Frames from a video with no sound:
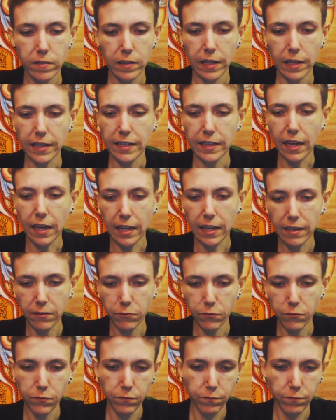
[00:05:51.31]
like kind
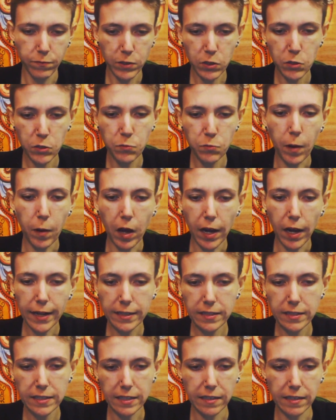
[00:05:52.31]
of
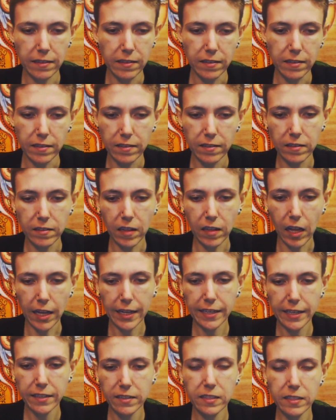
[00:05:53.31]
spots and
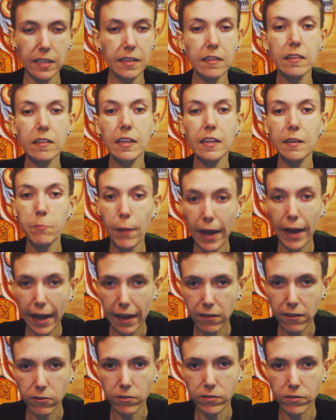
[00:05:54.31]
lines, like
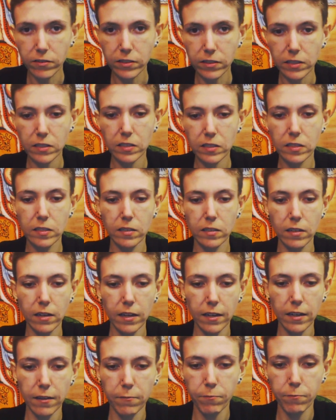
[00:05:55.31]
patterns
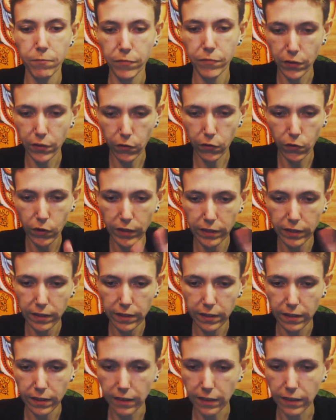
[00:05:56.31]
on
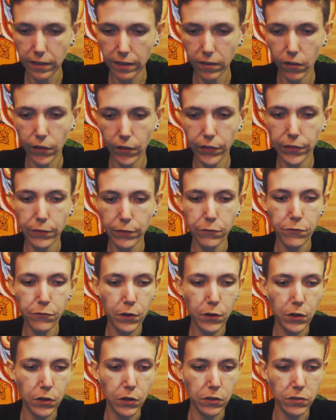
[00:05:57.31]
the
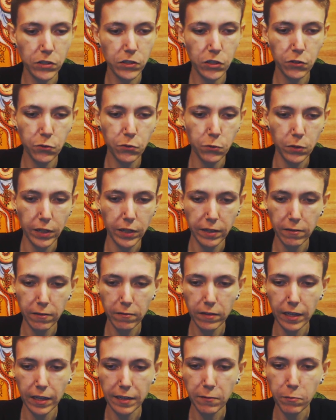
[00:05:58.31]
fur too,
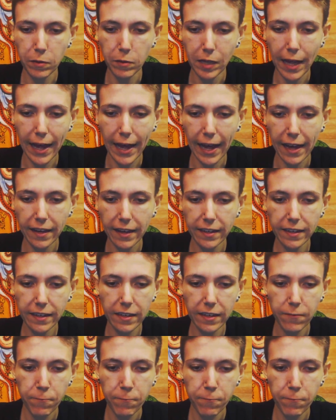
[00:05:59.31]
like black.